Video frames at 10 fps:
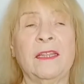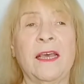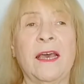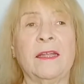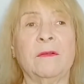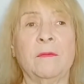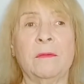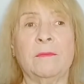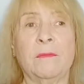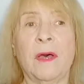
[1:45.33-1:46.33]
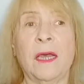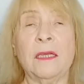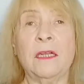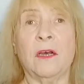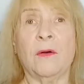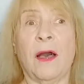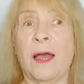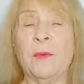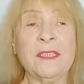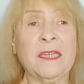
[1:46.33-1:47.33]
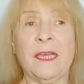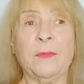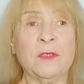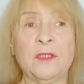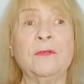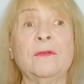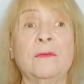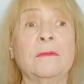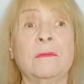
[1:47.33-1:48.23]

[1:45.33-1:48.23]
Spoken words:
that you know, I wasn't able to